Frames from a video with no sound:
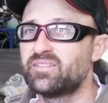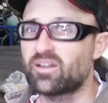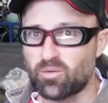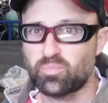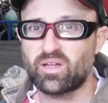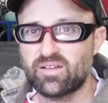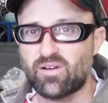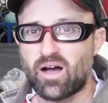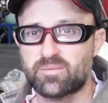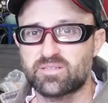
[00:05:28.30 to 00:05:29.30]
There are plenty
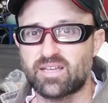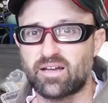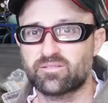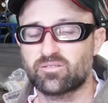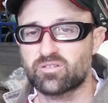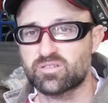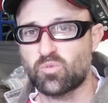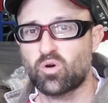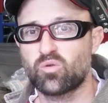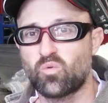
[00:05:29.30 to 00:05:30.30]
of options out there. There's
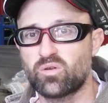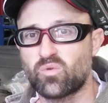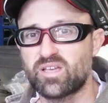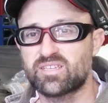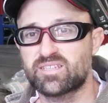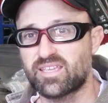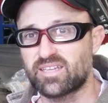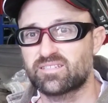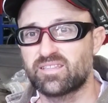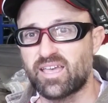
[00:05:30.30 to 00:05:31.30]
more than one ways to
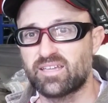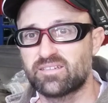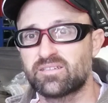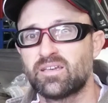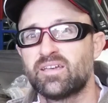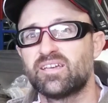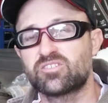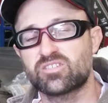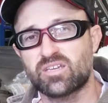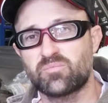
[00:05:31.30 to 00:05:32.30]
get to the end.
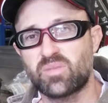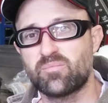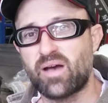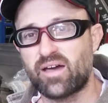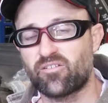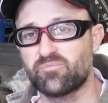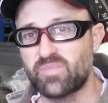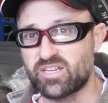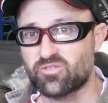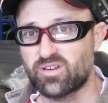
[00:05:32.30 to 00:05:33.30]
It's just going to be a matter of
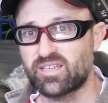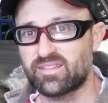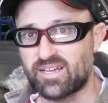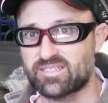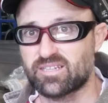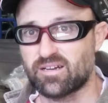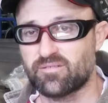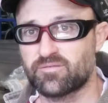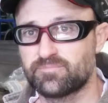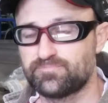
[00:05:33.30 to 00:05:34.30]
measuring and that
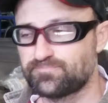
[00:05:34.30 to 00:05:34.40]
stuff.